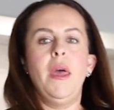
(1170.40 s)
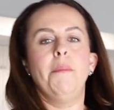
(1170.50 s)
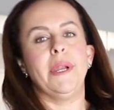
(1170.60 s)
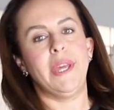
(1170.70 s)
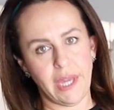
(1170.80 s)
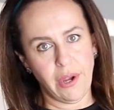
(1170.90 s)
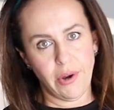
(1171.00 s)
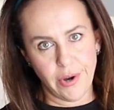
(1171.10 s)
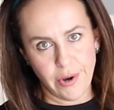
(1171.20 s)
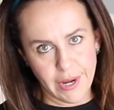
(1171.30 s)
But
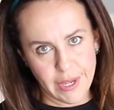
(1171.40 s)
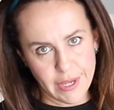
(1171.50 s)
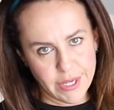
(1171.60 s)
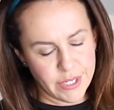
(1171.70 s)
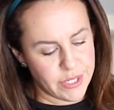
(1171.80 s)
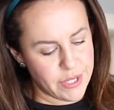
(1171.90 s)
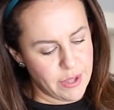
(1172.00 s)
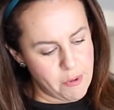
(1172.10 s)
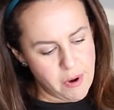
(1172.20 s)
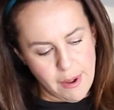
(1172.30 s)
here is
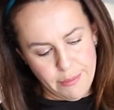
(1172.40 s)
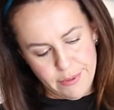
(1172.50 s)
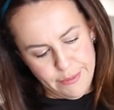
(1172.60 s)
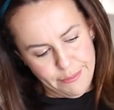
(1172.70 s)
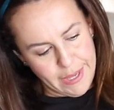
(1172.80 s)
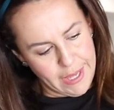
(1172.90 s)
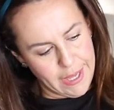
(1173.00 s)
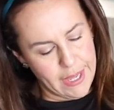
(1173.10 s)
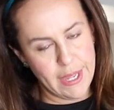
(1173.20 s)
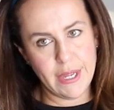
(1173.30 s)
the problem,
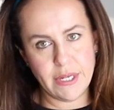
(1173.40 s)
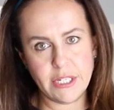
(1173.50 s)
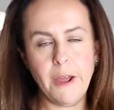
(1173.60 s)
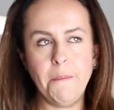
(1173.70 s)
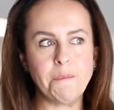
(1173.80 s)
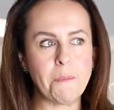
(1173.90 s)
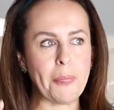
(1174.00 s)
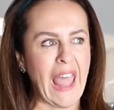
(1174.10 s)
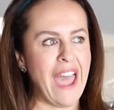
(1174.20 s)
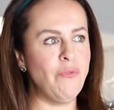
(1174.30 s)
and
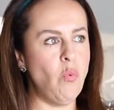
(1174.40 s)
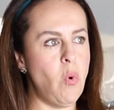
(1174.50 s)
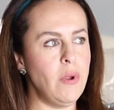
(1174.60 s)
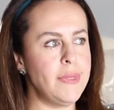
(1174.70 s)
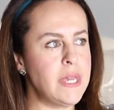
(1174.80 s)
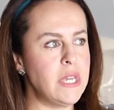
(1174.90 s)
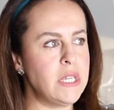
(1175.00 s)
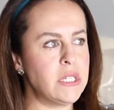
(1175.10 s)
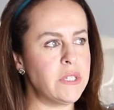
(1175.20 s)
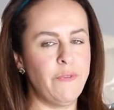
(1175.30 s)
I've worn
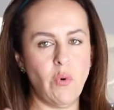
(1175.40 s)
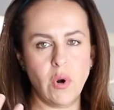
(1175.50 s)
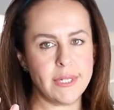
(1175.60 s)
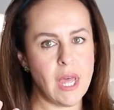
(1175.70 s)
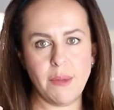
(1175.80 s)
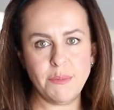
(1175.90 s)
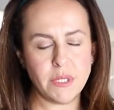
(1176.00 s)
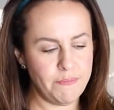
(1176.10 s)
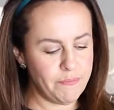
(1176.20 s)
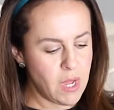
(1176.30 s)
these 4
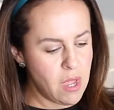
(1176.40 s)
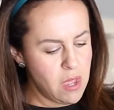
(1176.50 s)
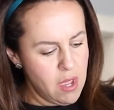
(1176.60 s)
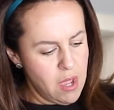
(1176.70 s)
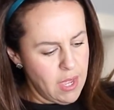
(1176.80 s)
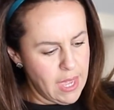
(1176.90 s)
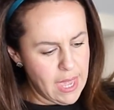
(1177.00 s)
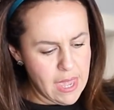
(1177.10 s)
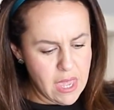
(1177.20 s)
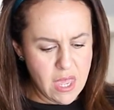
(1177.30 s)
times,
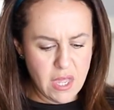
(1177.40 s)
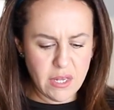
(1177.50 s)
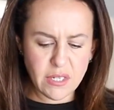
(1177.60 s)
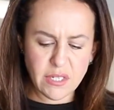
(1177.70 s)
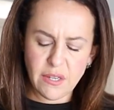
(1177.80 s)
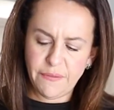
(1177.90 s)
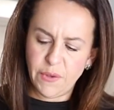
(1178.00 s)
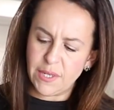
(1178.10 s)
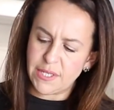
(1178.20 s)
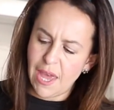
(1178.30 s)
and if
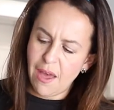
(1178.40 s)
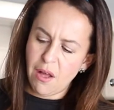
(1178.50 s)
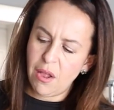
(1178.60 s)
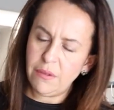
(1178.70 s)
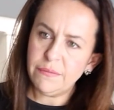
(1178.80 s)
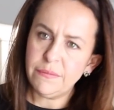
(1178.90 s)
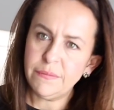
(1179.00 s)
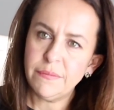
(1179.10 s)
you can tell,